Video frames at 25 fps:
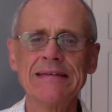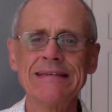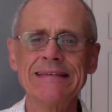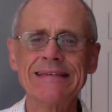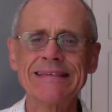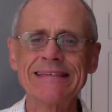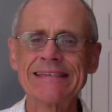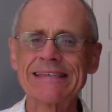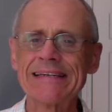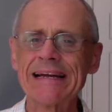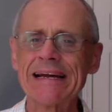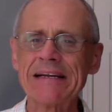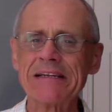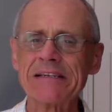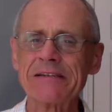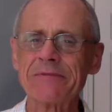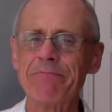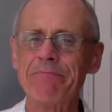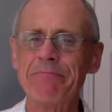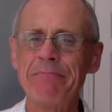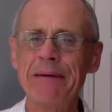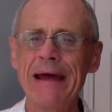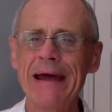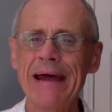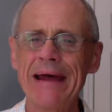Sounds
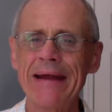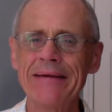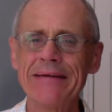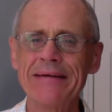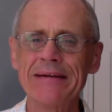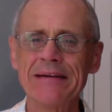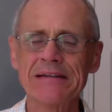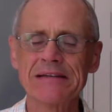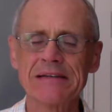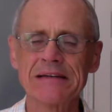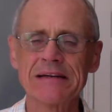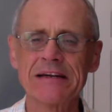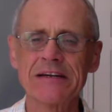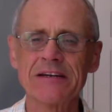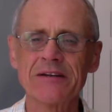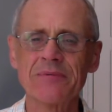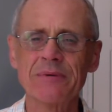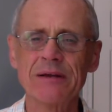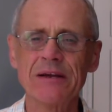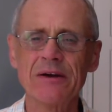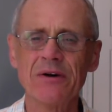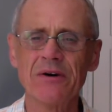bad, doesn't it? To be